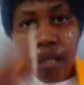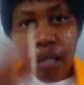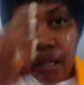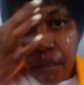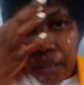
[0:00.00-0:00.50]

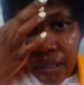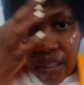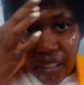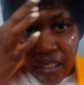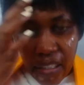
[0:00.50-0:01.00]

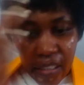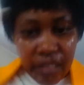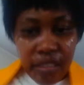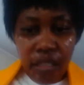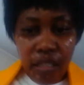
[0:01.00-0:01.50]
And
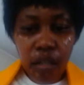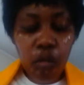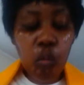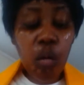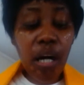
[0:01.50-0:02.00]

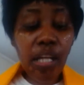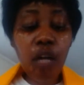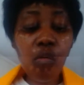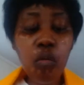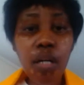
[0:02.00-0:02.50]
while I
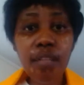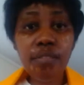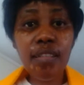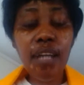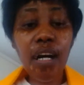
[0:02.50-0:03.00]
was
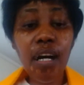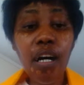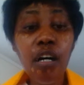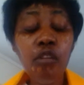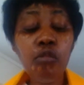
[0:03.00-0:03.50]

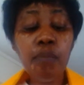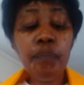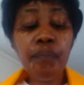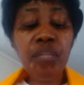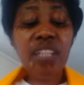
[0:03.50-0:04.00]
now
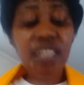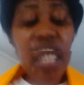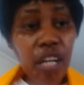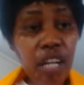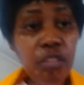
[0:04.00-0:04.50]
sitting
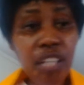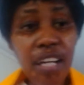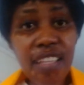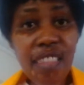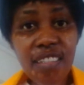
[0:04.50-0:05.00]
outside in
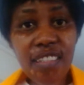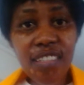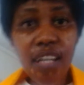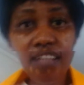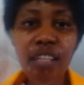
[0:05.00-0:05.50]
the sun,
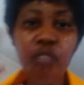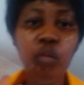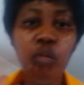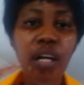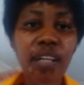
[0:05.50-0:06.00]
and while
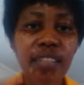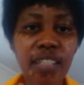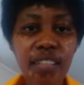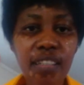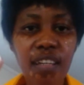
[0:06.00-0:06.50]
I did
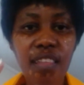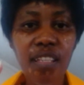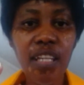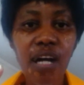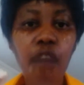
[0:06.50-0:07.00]
the
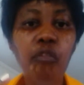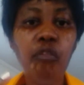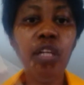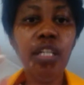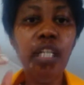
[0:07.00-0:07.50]

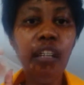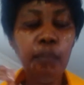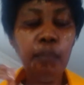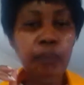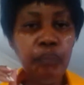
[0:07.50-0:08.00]
lovely
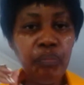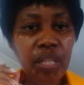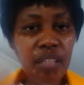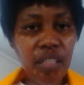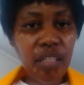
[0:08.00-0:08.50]

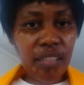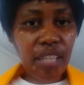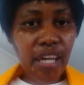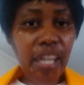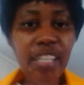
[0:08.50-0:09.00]

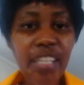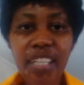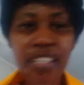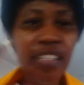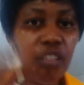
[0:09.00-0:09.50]
tan, and I
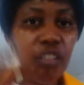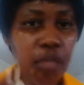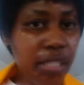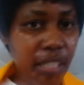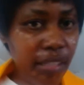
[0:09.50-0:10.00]
didn't do a
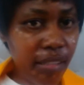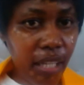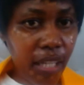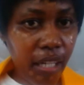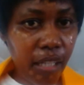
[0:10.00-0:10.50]
skin
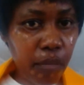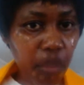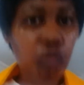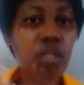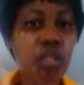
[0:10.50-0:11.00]
tan because I
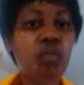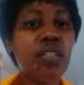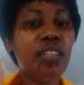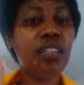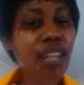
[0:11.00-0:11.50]
was in
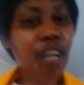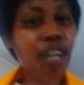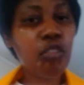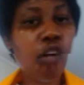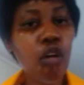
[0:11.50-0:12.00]
the house the
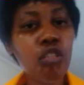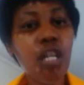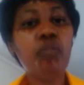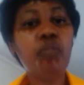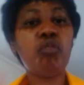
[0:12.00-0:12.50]
whole time
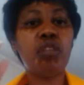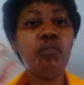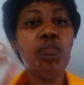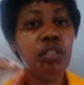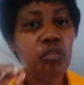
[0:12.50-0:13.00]
because I'm
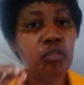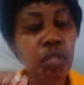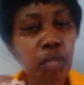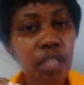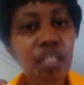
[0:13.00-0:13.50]
nurturing my
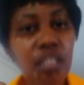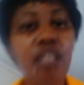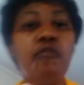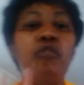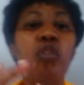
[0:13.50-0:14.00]
skin
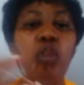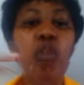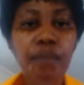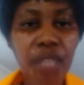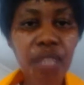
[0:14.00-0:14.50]
for
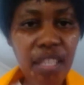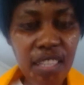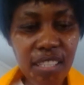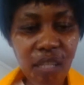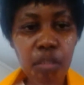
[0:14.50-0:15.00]
the
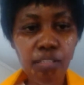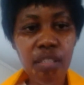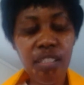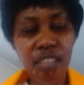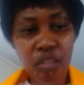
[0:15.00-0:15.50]
summer season,
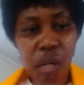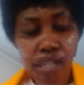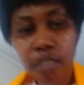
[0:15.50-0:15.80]
right?